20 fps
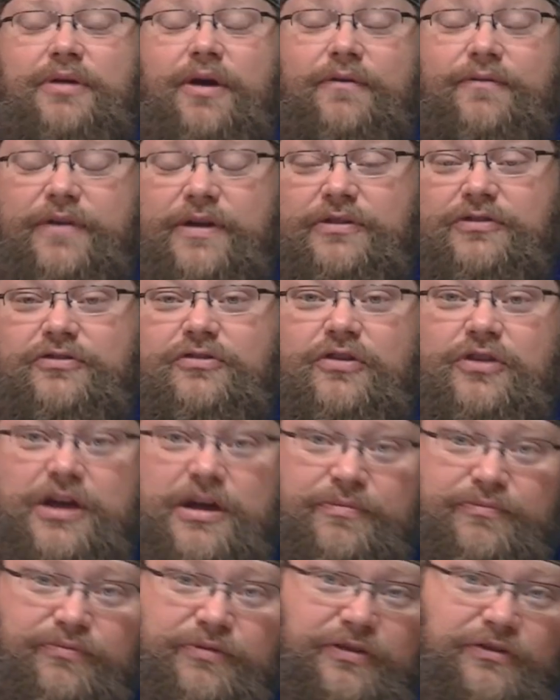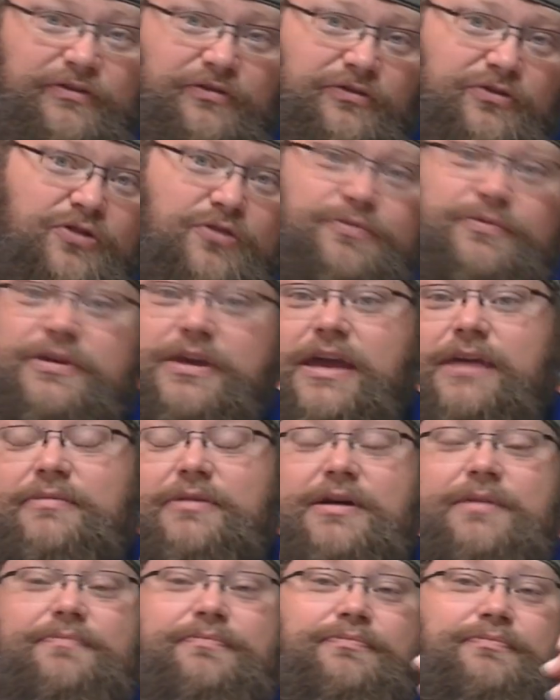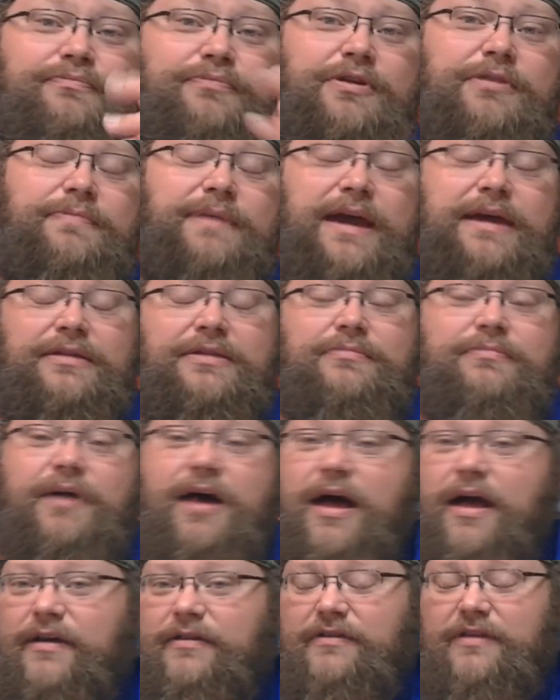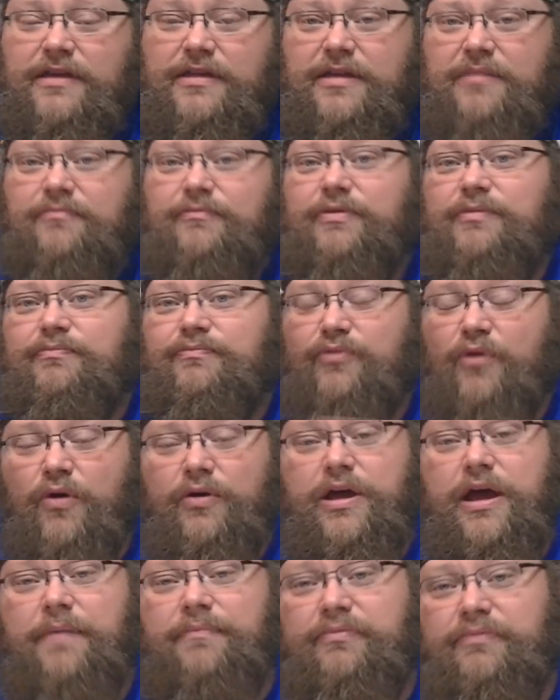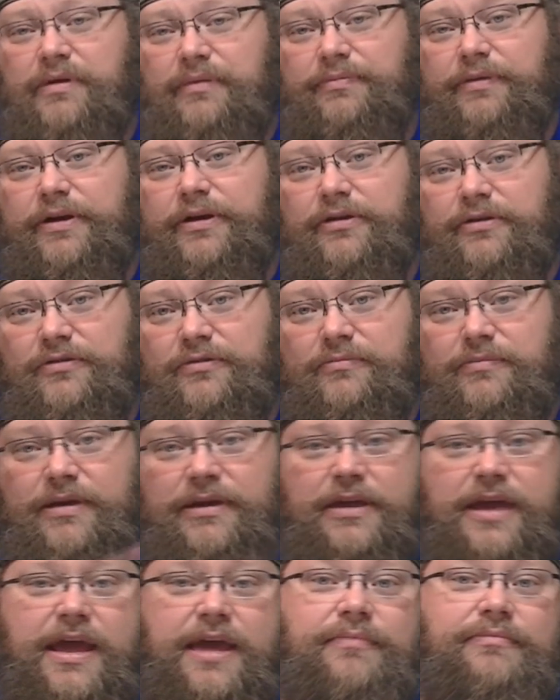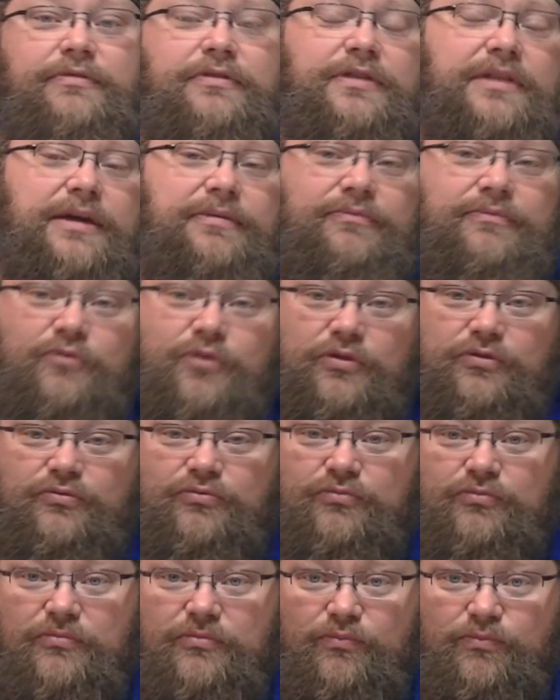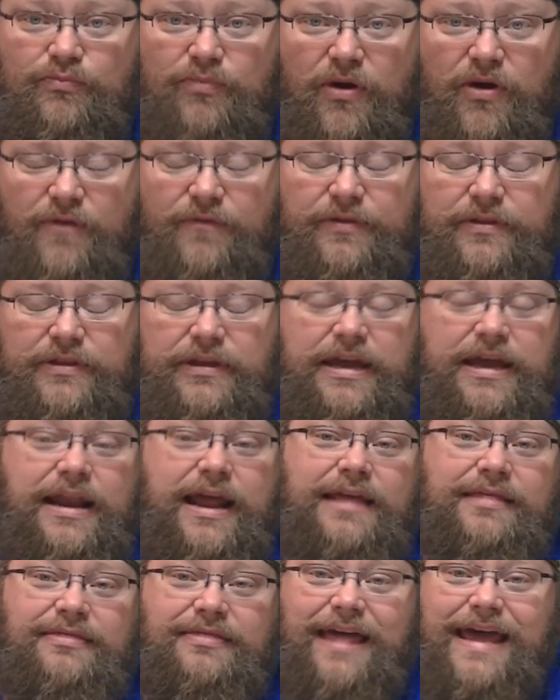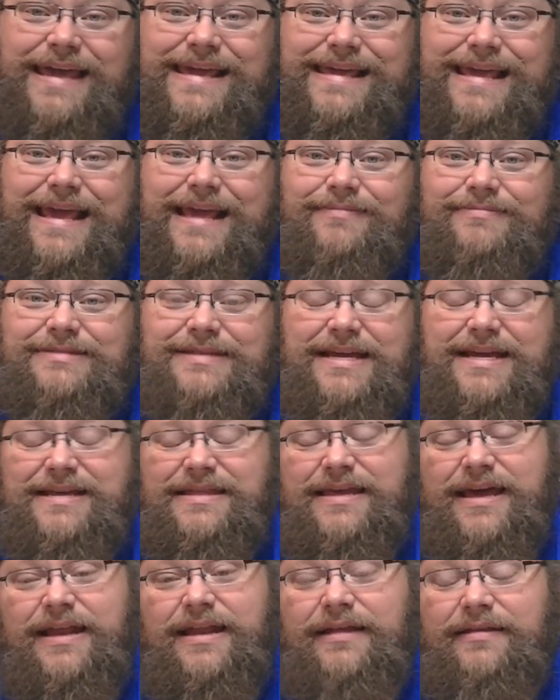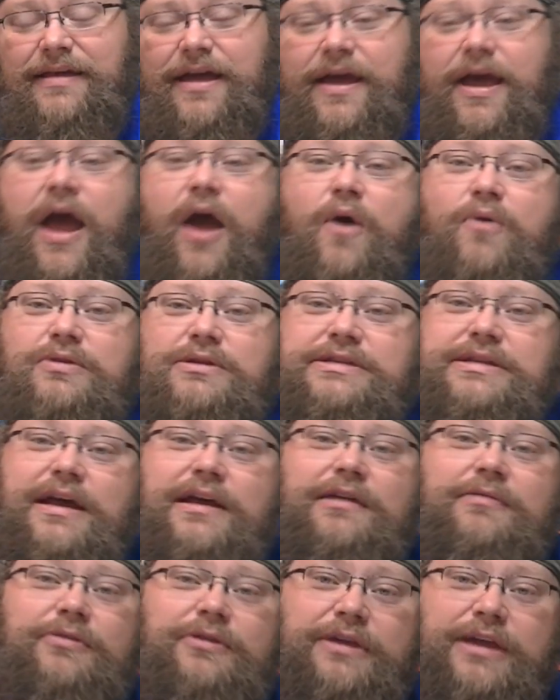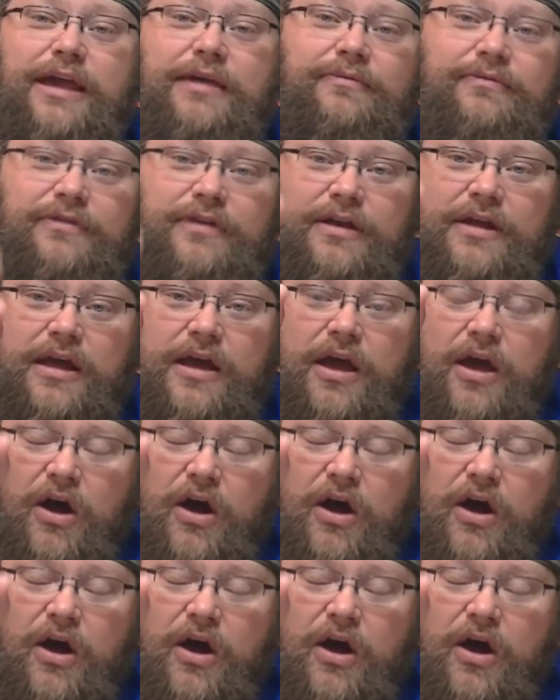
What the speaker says: our friends showed up, we scooped the game up, put it back in the box, and then we broke up and we played our 2 big games, and that worked perfectly. And I like games like that. I always talk about games that